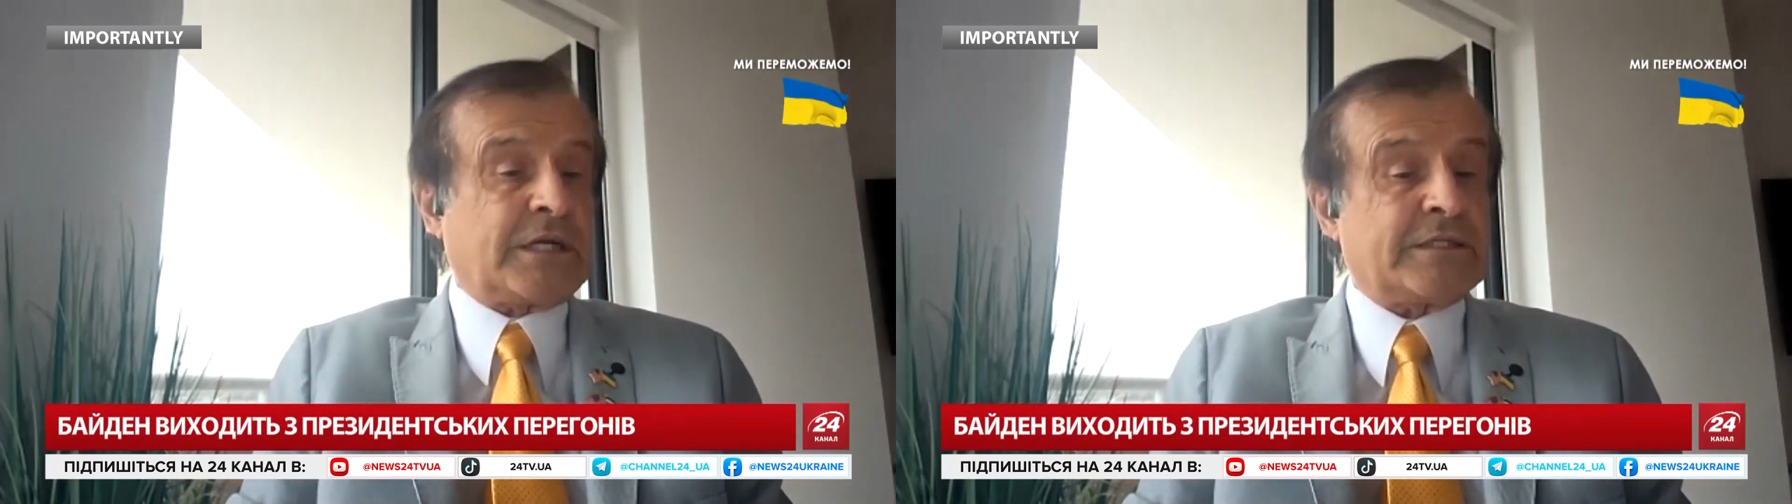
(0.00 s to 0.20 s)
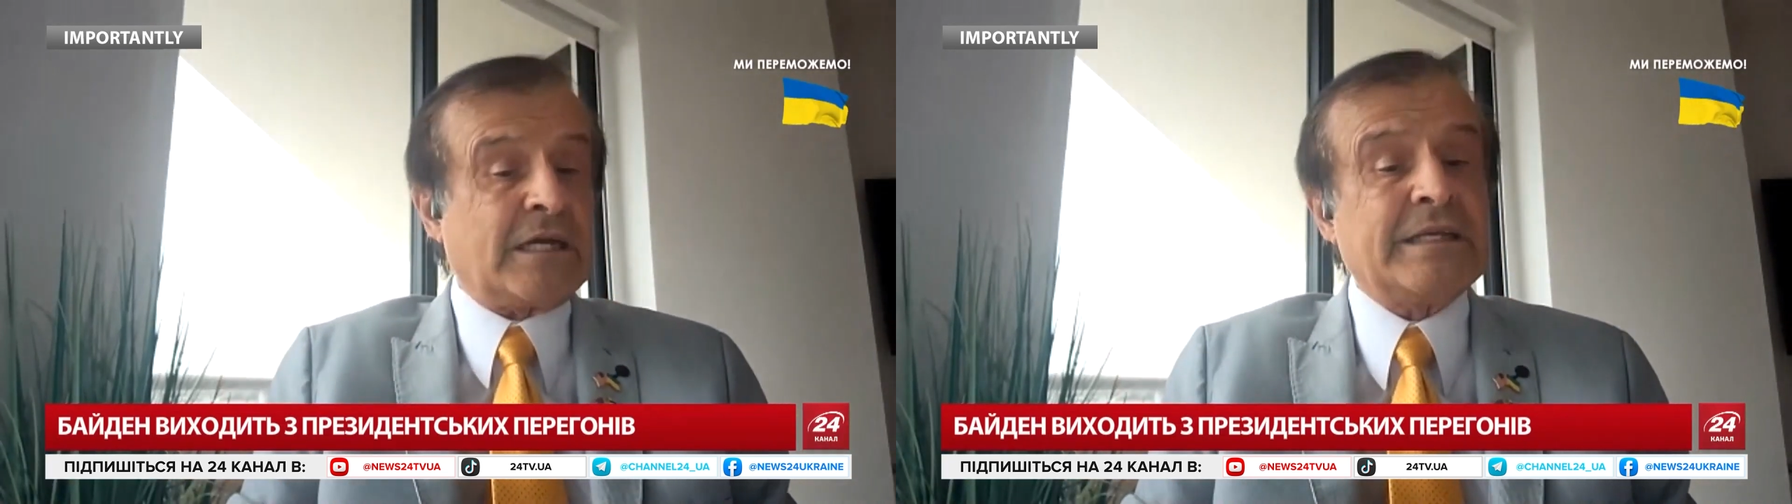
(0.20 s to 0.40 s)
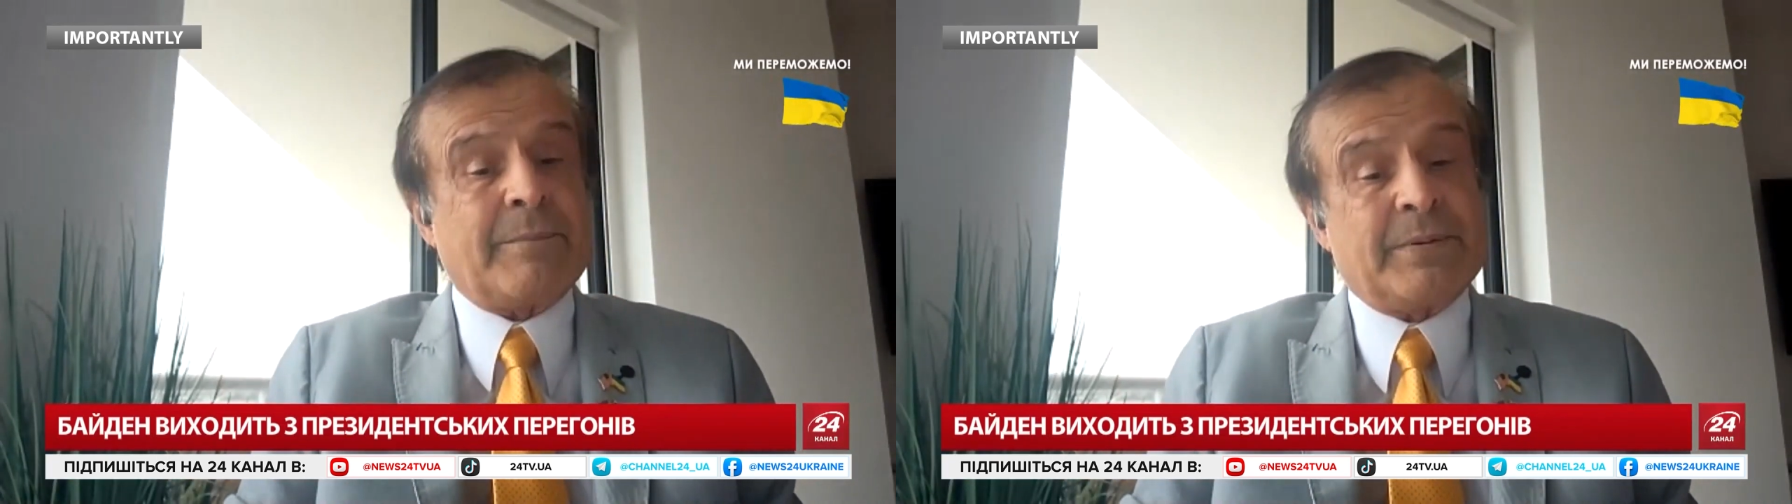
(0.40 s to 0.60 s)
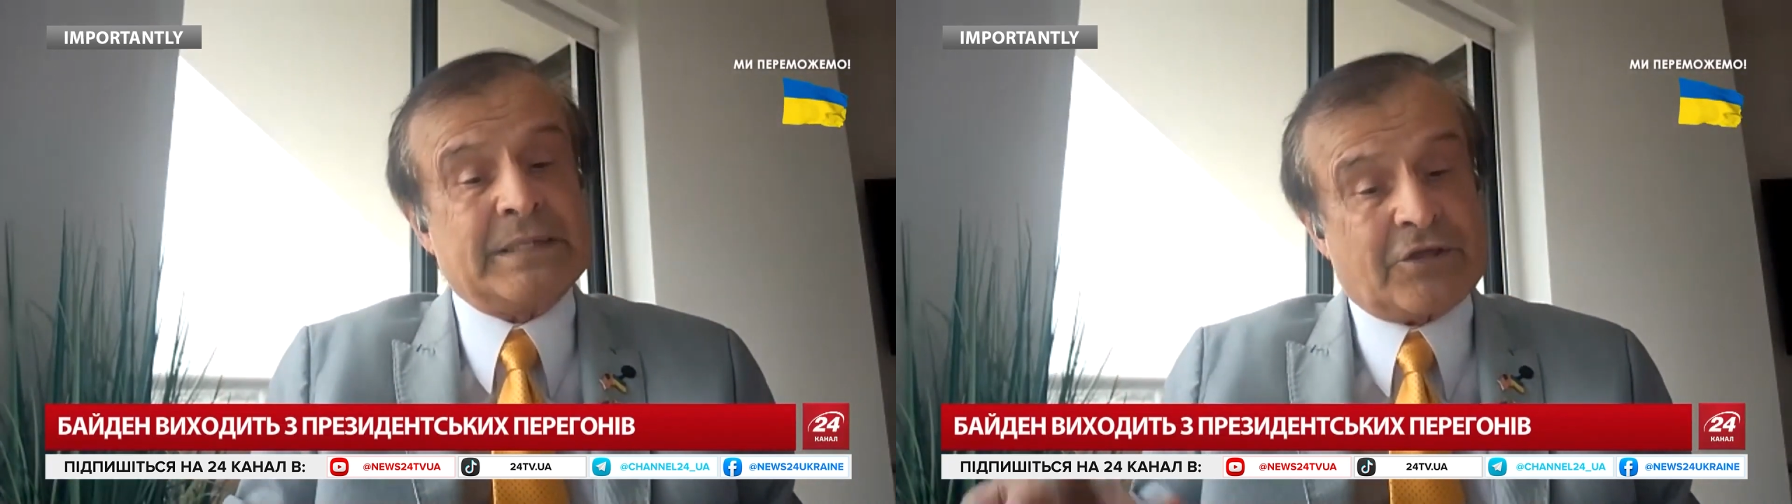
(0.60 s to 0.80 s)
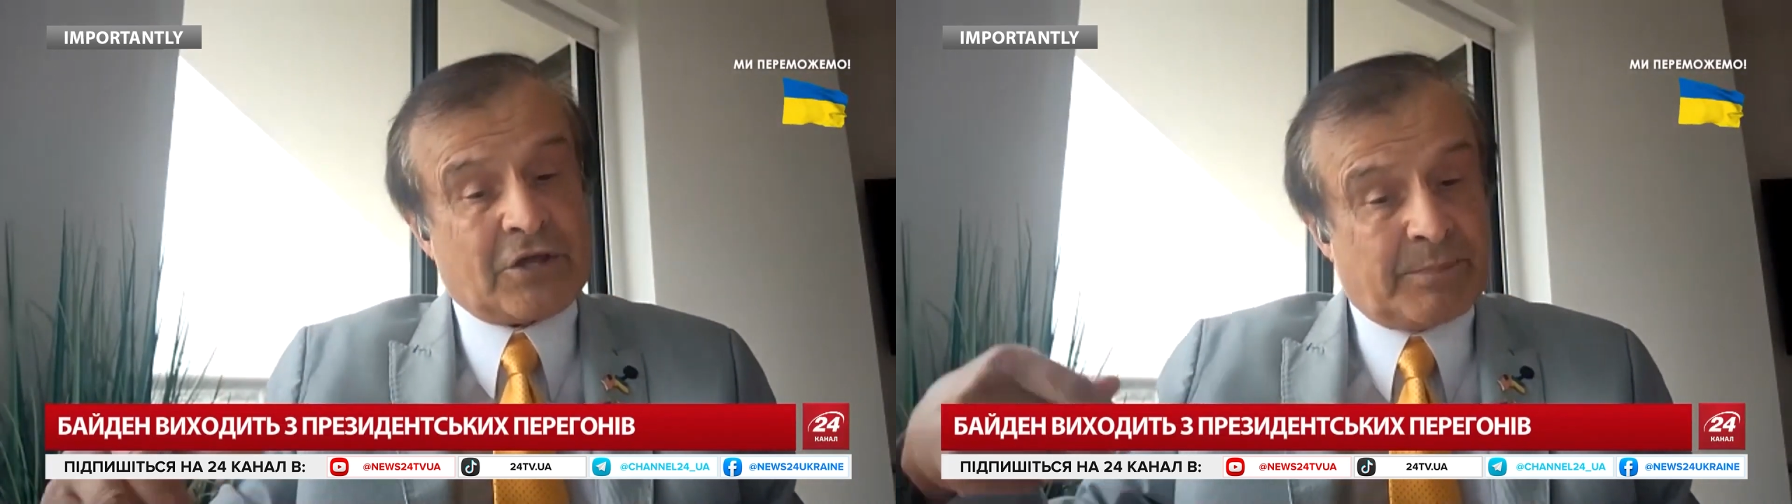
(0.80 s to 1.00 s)
I would
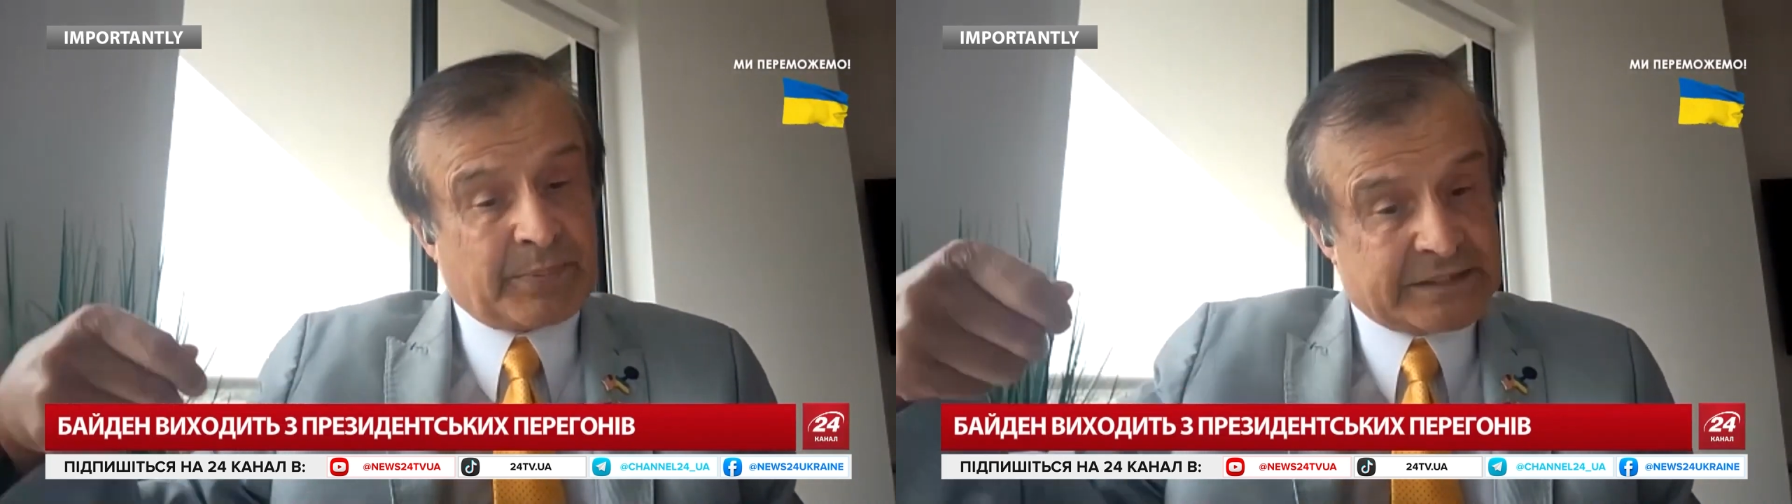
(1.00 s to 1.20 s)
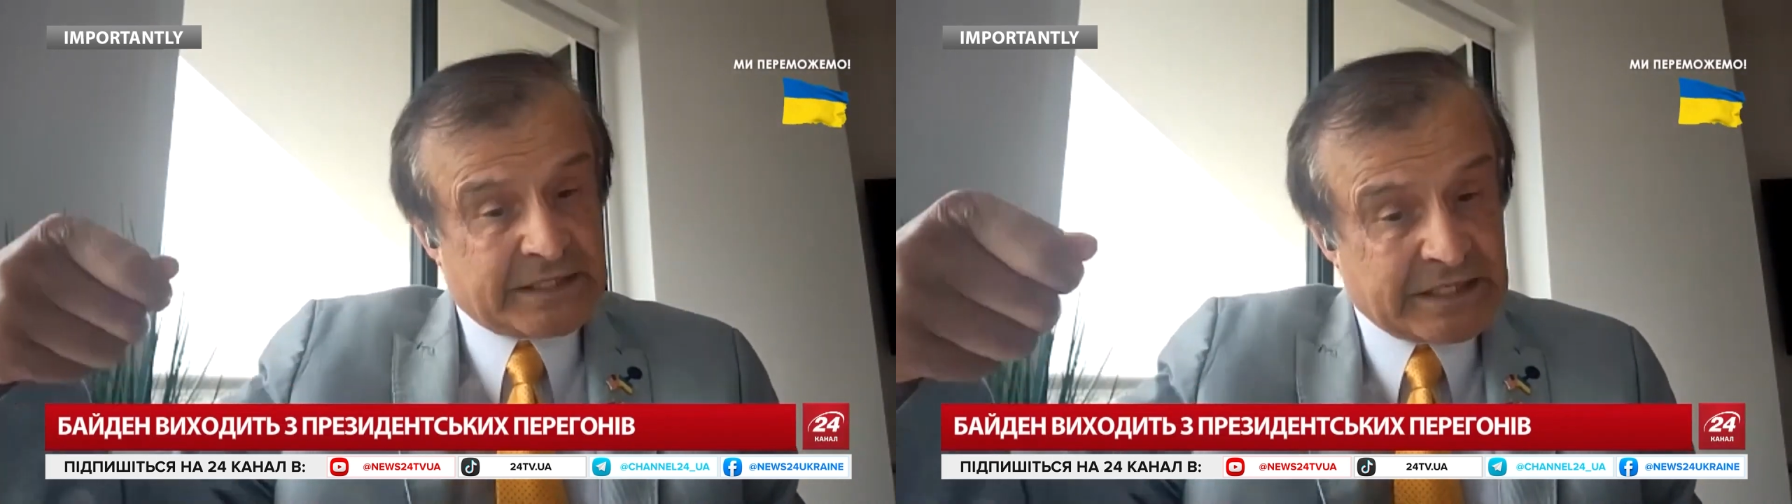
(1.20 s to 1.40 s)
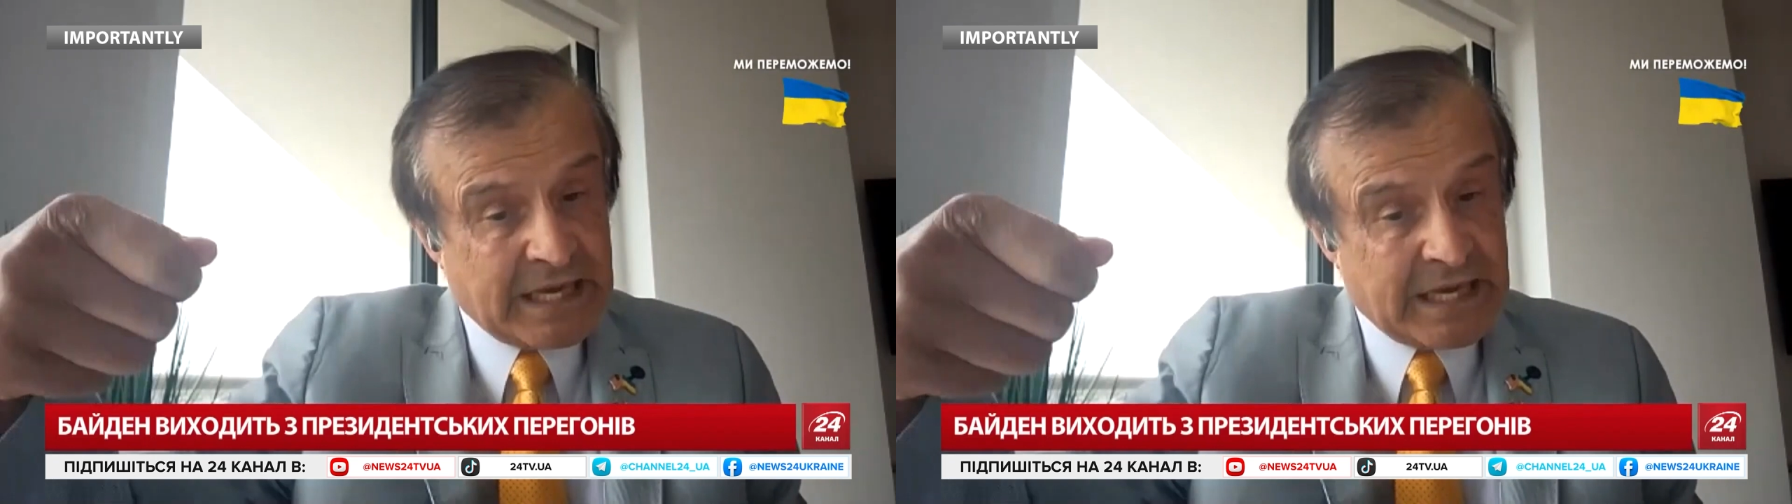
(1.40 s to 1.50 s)
start the process